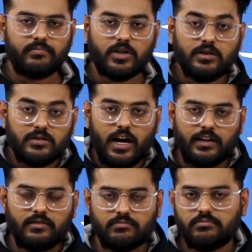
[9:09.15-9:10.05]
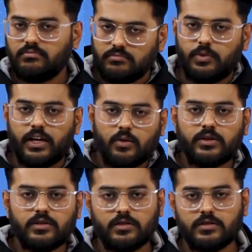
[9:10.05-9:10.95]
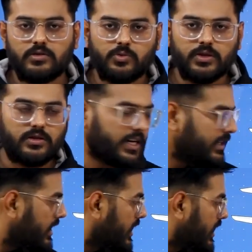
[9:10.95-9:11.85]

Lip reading: such that we can avoid such a situation, right?